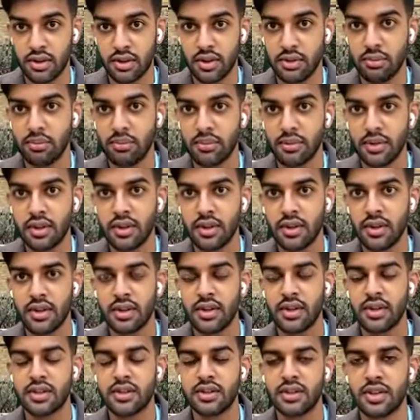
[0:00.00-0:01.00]
Right.
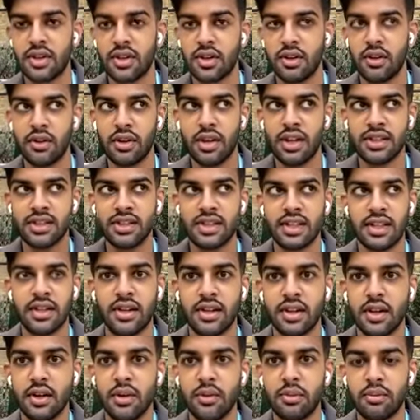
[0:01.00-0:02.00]
So let's say
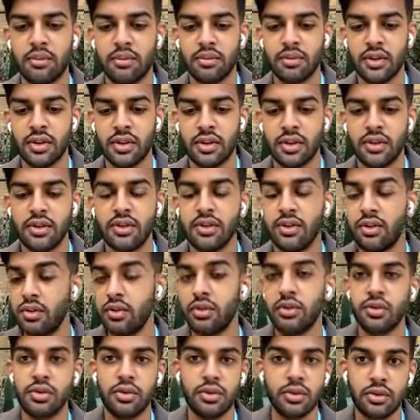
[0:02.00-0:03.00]

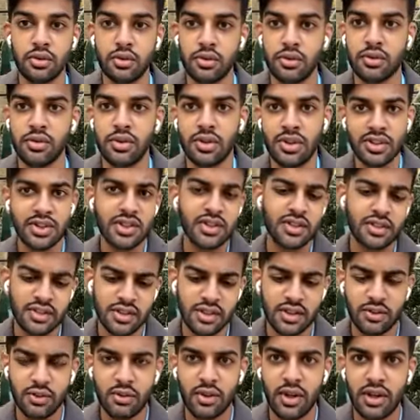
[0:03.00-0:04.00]
you consider
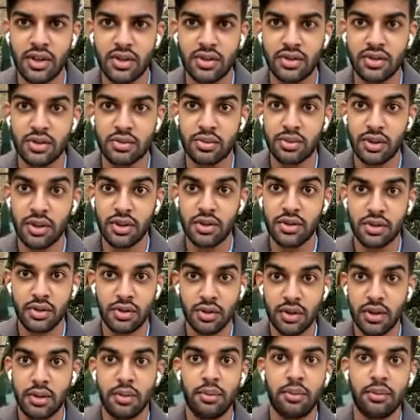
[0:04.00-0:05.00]
yourself quite entrepreneurial,
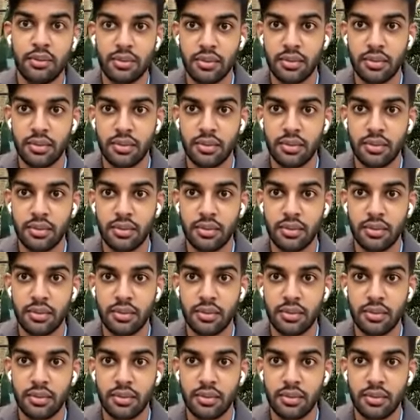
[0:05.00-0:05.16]
right?